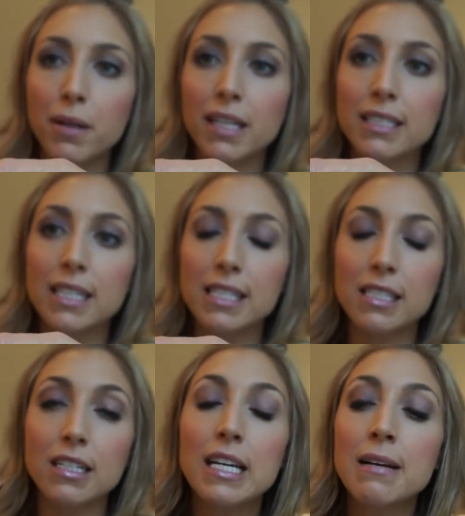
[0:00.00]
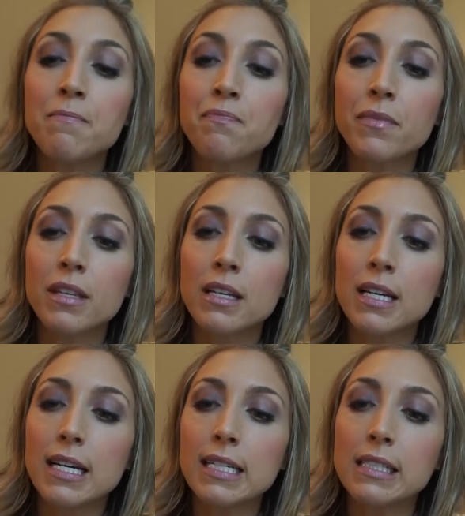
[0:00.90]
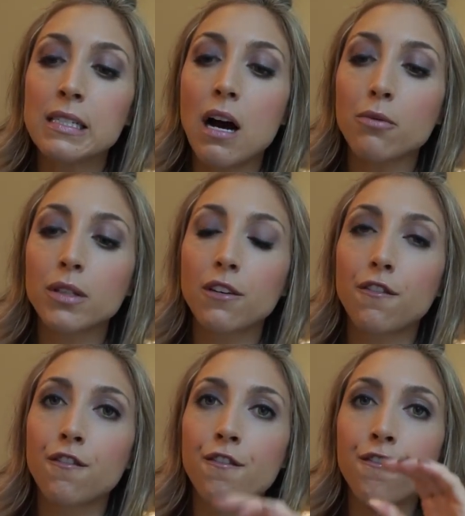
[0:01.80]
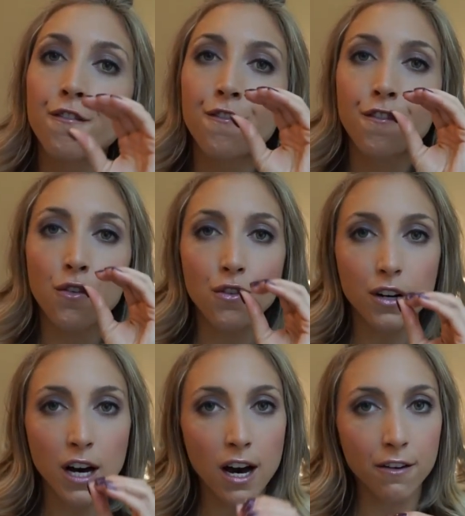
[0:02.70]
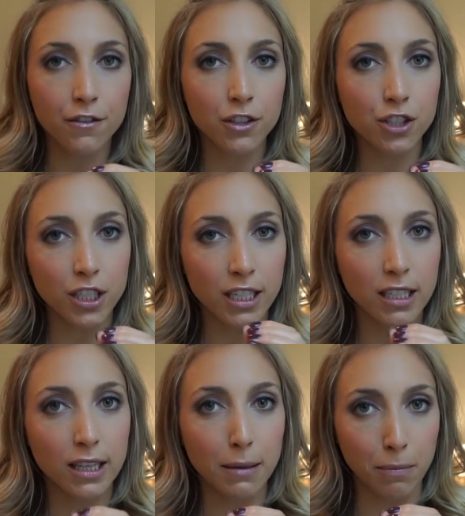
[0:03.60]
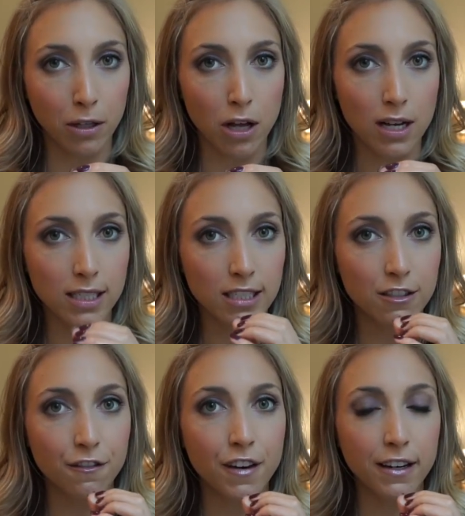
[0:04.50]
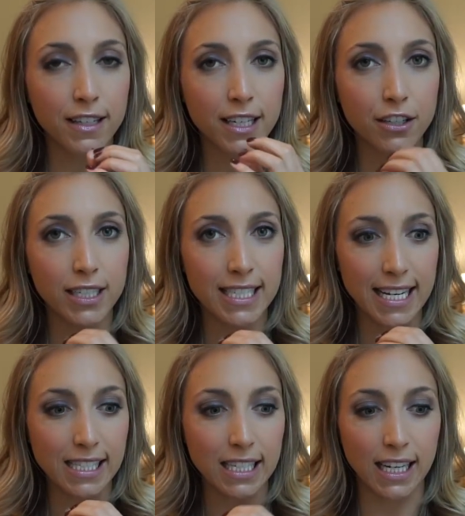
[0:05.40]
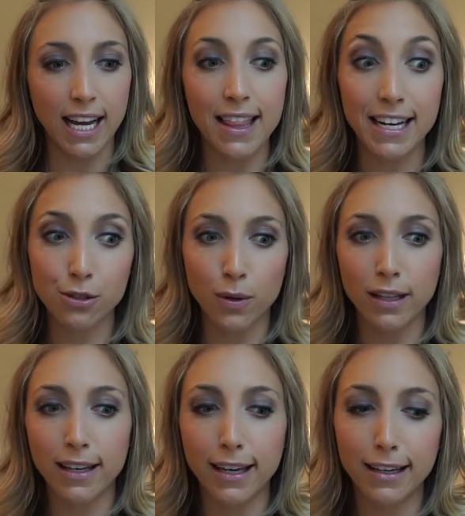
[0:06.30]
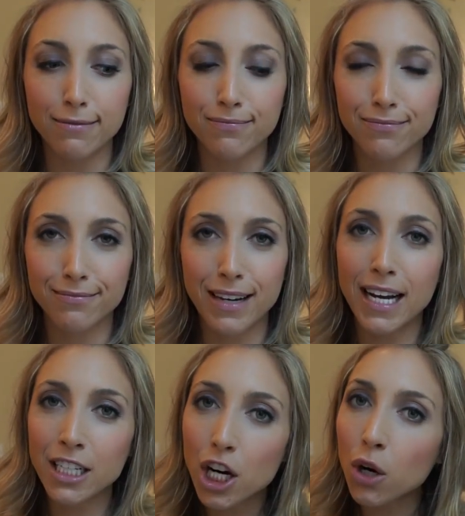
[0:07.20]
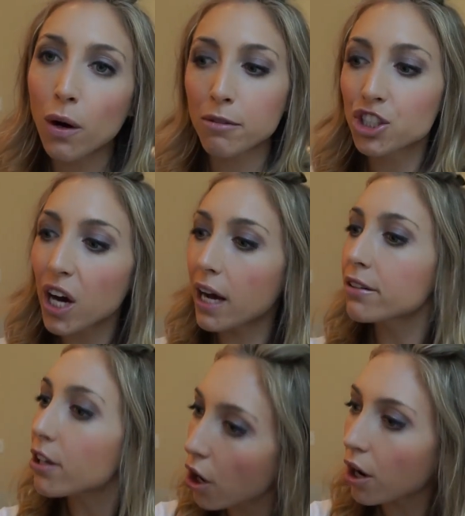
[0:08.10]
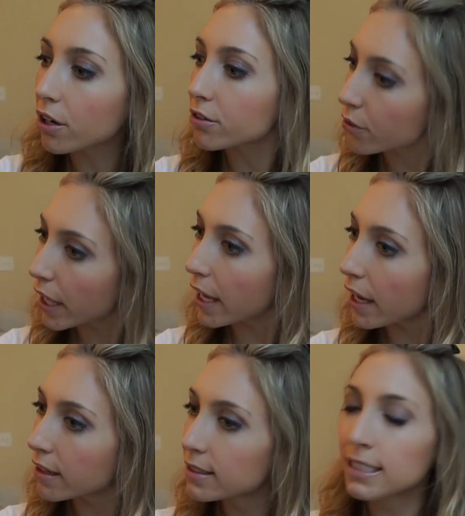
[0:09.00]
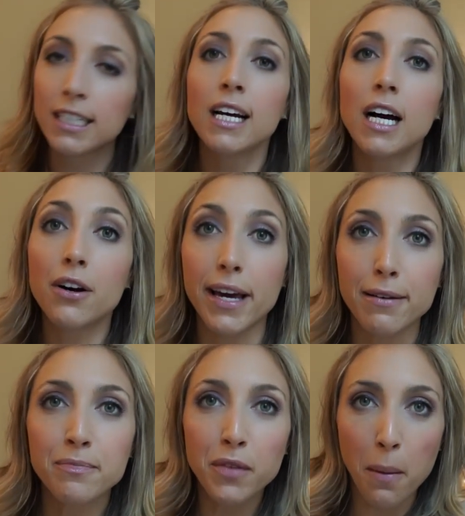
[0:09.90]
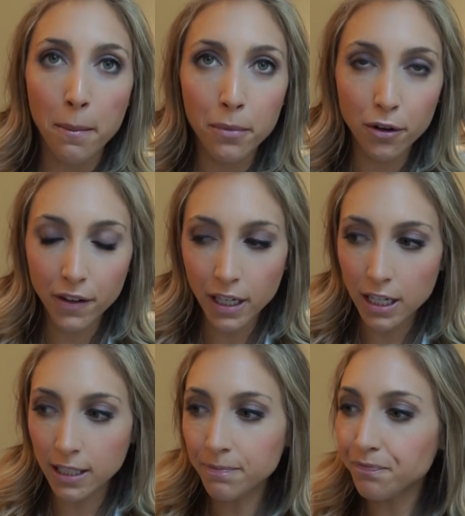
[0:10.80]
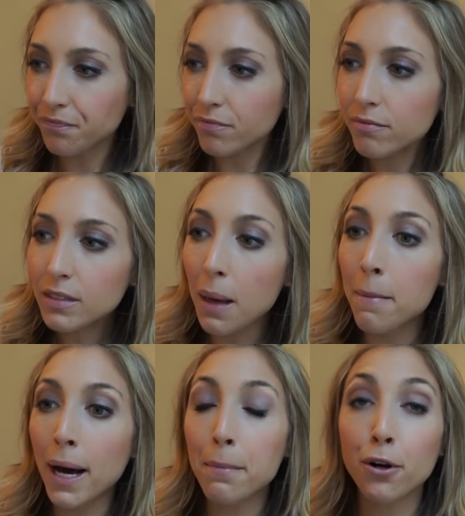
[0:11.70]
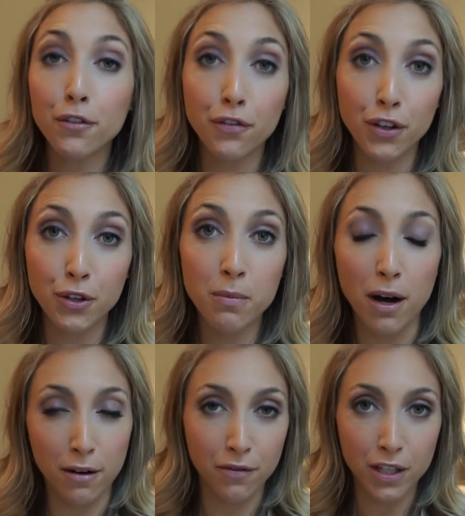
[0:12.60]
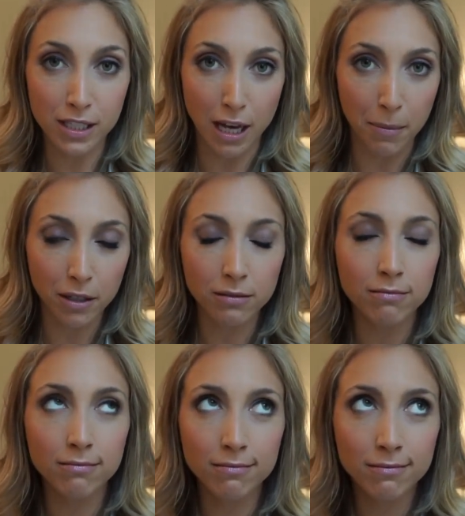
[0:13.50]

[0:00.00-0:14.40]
but it's not really full coverage in a lip gloss. It's very iridescent-y, and that's why I like it. I know, I'm a child at heart, okay? Okay, moving on. My perfume of the summer.